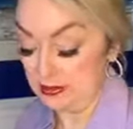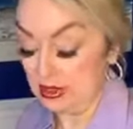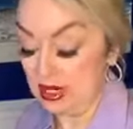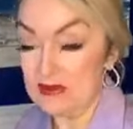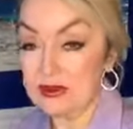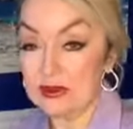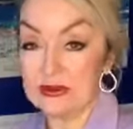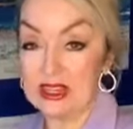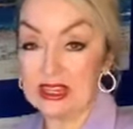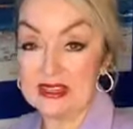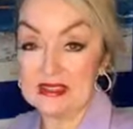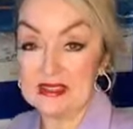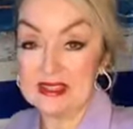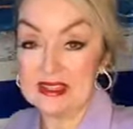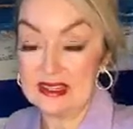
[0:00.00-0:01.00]
in Proverbs
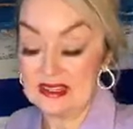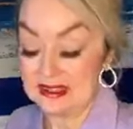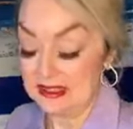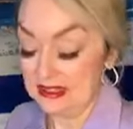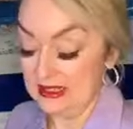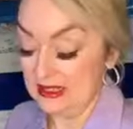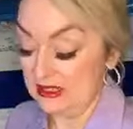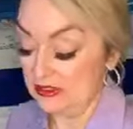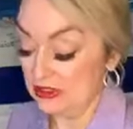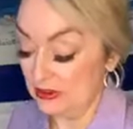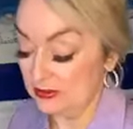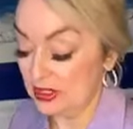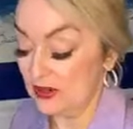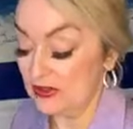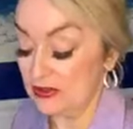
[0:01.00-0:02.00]
18
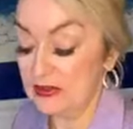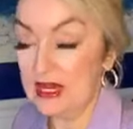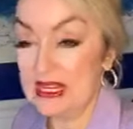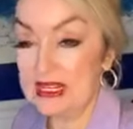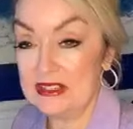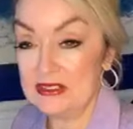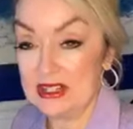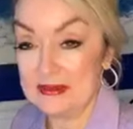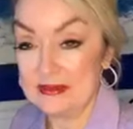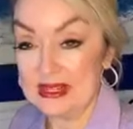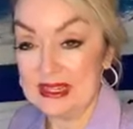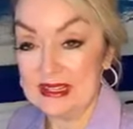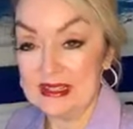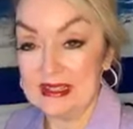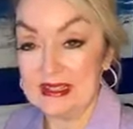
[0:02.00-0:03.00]
jumped off the page at
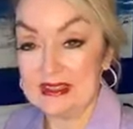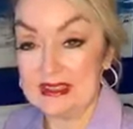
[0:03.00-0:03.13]
me.